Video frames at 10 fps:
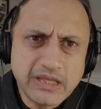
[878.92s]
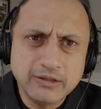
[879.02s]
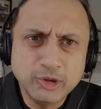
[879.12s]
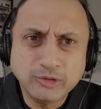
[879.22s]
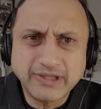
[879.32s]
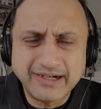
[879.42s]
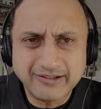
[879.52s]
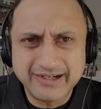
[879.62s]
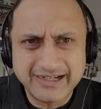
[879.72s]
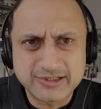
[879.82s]
you know, that
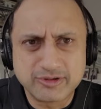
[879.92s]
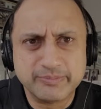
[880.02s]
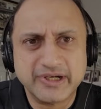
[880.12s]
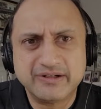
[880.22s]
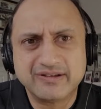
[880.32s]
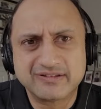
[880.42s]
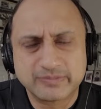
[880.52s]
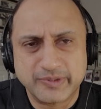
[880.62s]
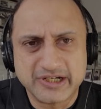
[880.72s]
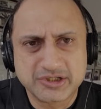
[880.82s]
creates tremendous
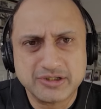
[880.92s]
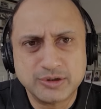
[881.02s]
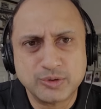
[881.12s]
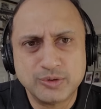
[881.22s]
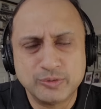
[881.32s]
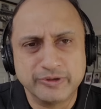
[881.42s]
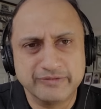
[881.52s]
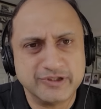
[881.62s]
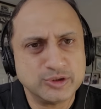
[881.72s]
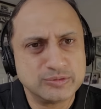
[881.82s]
pressure to do
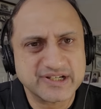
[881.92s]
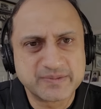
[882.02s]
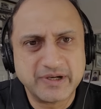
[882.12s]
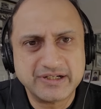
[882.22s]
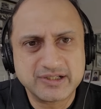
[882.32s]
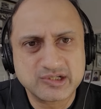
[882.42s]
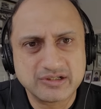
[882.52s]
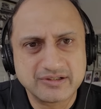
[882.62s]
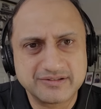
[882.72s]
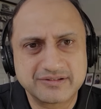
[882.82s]
revenue
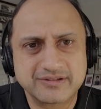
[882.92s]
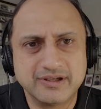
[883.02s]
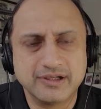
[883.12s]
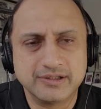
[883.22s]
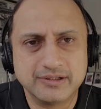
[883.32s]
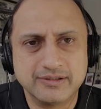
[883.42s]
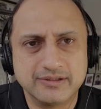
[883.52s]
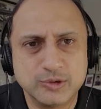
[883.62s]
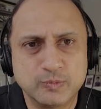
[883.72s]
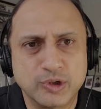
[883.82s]
expenditures. Uh,
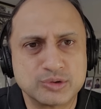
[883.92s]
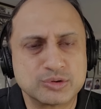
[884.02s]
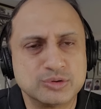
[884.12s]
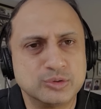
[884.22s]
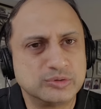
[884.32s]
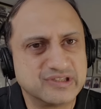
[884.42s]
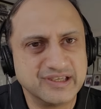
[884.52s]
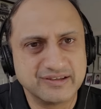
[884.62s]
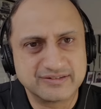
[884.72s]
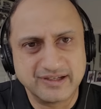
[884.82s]
you want to do
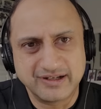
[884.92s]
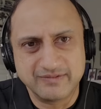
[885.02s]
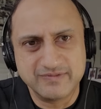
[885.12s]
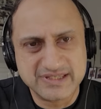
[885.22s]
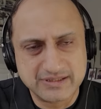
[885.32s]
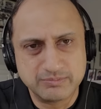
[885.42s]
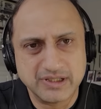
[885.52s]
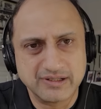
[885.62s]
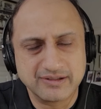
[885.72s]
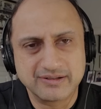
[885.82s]
things that are
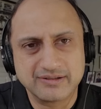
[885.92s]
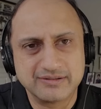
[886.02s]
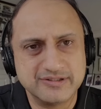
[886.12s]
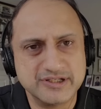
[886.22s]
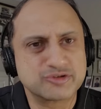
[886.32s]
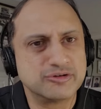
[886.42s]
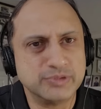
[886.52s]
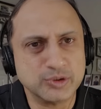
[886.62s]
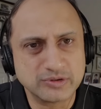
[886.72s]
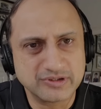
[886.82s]
visible,
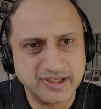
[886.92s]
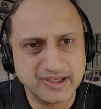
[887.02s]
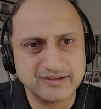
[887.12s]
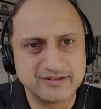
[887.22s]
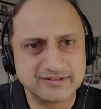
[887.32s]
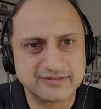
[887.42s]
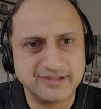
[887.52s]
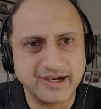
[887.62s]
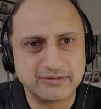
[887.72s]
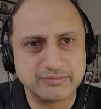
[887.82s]
distribute things
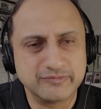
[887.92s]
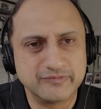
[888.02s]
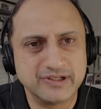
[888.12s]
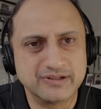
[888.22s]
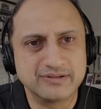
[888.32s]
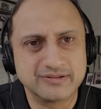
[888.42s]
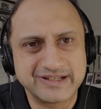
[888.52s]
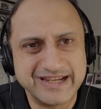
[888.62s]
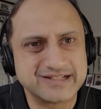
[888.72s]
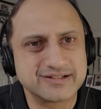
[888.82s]
that will
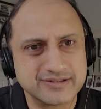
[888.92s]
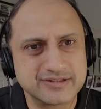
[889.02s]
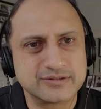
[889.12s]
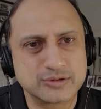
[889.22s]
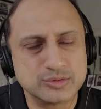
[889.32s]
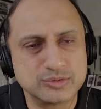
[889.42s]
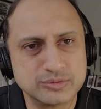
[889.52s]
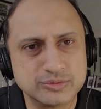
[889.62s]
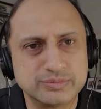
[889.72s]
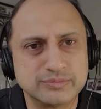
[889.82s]
cater to
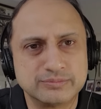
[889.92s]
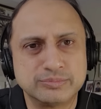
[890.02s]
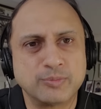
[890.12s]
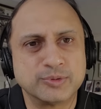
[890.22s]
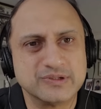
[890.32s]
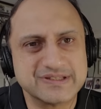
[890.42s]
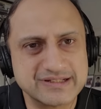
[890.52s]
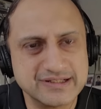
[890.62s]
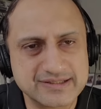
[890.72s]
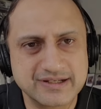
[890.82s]
populist
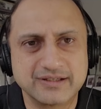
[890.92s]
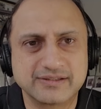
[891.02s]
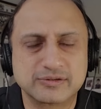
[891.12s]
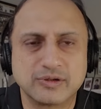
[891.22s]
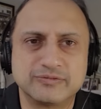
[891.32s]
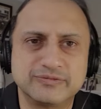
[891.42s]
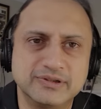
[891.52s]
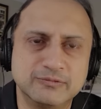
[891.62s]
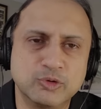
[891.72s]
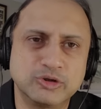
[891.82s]
instincts of
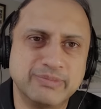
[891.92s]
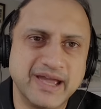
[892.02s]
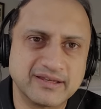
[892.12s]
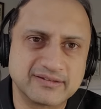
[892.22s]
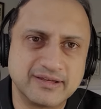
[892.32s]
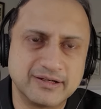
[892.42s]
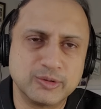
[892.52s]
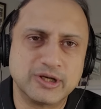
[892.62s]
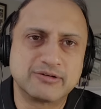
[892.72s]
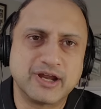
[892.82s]
the vote banks that
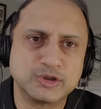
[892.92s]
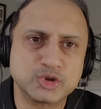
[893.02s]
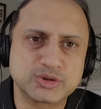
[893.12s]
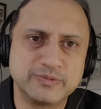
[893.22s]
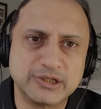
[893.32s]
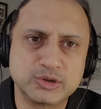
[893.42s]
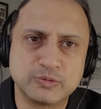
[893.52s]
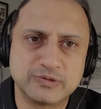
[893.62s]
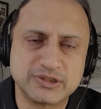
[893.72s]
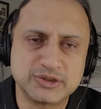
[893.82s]
you are trying to swing
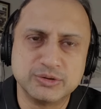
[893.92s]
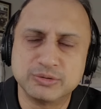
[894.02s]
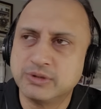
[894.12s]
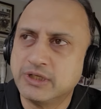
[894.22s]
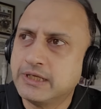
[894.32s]
towards you.